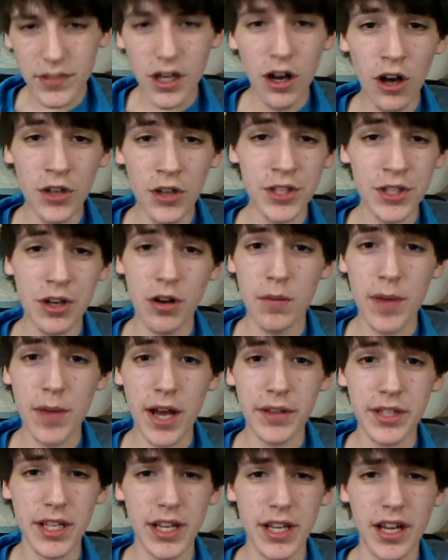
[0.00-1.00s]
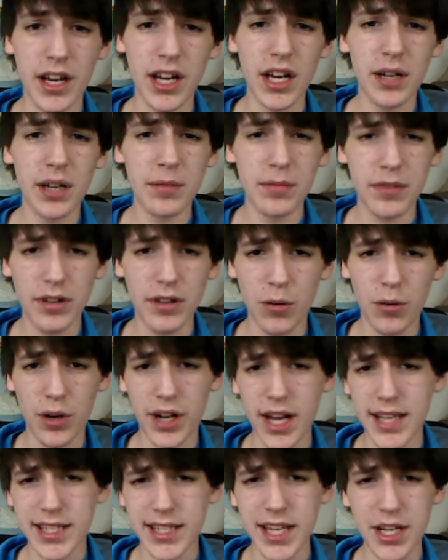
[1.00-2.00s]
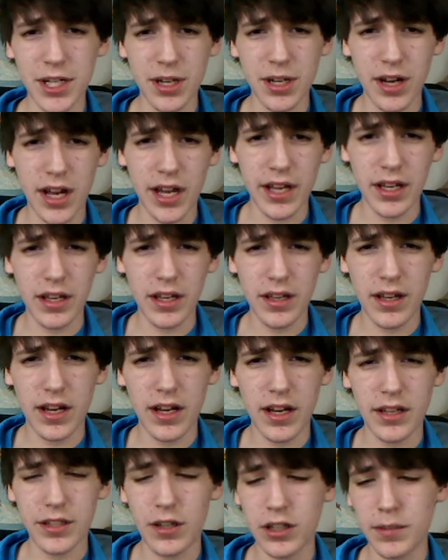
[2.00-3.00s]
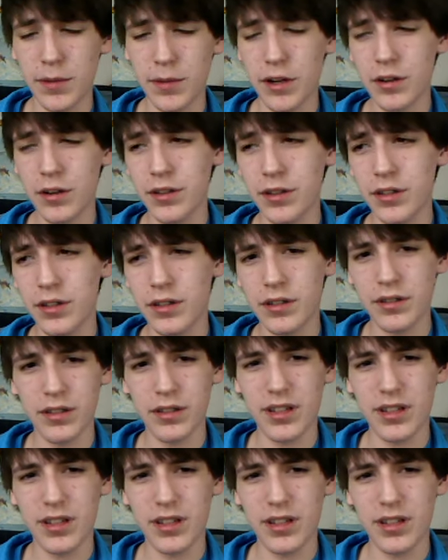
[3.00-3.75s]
Also, about the organization I talked about earlier,